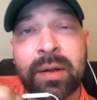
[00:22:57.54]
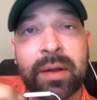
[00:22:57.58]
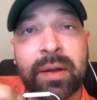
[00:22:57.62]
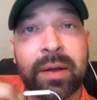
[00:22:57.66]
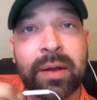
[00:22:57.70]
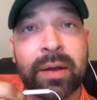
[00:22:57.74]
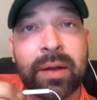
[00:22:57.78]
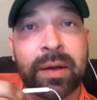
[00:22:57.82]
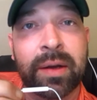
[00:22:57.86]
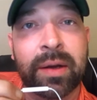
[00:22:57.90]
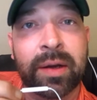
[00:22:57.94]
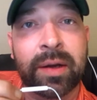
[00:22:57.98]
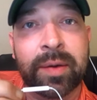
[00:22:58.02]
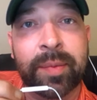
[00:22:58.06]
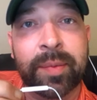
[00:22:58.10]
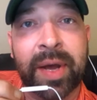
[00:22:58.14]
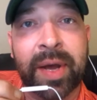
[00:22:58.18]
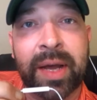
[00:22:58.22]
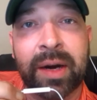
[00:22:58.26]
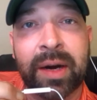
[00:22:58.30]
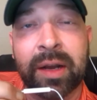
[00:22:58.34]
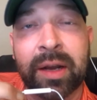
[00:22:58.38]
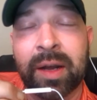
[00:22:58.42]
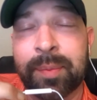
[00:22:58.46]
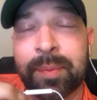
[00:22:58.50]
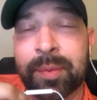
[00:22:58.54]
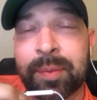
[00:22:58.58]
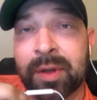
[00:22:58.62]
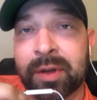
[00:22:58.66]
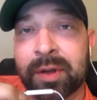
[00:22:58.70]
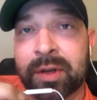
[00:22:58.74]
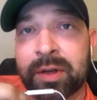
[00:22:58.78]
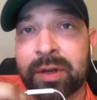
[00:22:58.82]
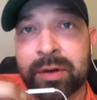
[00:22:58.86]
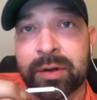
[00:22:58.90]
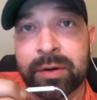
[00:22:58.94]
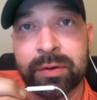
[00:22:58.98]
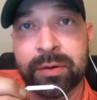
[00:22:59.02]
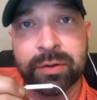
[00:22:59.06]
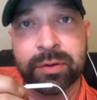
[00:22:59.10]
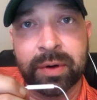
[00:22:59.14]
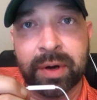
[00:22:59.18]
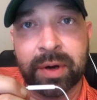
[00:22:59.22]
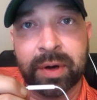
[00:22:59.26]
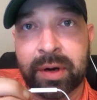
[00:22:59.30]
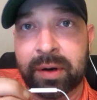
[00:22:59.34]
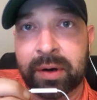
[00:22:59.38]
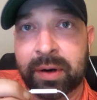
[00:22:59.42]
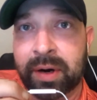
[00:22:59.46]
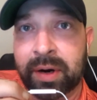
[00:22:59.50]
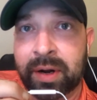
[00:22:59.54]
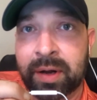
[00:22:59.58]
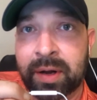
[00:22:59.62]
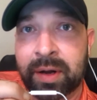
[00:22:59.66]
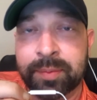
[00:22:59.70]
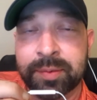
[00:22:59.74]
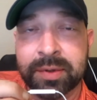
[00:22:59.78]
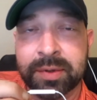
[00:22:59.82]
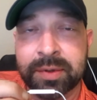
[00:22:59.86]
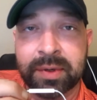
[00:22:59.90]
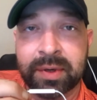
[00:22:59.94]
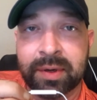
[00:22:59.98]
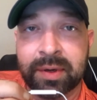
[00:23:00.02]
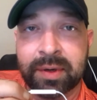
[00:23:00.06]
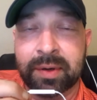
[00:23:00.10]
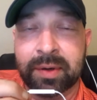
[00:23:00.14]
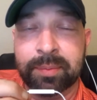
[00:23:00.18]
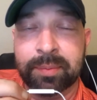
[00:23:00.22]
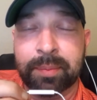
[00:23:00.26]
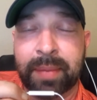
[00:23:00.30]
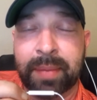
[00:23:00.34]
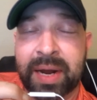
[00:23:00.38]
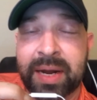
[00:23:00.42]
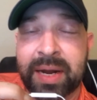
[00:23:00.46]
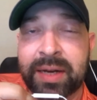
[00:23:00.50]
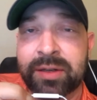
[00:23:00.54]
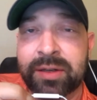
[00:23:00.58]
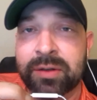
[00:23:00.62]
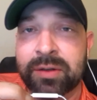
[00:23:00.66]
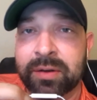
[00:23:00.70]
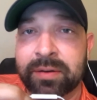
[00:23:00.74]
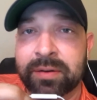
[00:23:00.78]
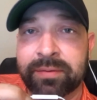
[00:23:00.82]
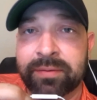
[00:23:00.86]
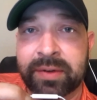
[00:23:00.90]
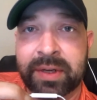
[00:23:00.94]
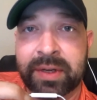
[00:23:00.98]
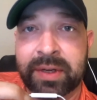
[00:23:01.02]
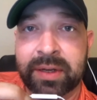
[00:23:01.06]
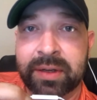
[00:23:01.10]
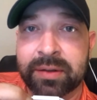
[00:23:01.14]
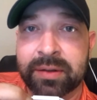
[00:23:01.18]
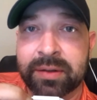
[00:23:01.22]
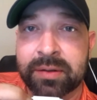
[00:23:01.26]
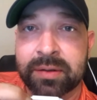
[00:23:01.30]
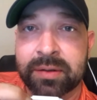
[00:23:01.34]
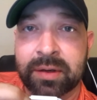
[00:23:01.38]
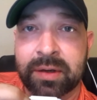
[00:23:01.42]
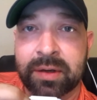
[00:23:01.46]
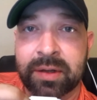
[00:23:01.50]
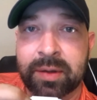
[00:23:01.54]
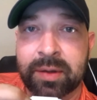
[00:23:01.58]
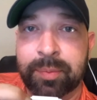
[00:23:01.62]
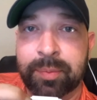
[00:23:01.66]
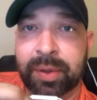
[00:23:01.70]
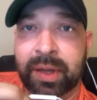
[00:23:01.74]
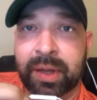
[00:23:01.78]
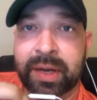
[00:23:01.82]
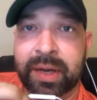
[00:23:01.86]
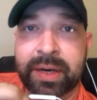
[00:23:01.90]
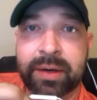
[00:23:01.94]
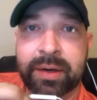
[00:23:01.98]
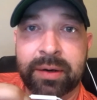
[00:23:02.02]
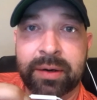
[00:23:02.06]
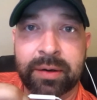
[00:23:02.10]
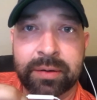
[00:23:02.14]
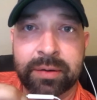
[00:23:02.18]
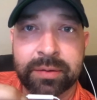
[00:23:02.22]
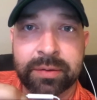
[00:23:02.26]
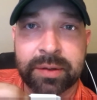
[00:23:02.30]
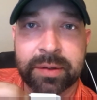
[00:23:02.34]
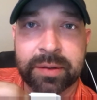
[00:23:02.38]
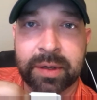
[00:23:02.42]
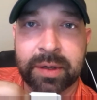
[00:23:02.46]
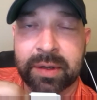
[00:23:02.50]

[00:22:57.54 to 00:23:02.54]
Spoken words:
Had a couple of huge runner-ups in major events, the Players, the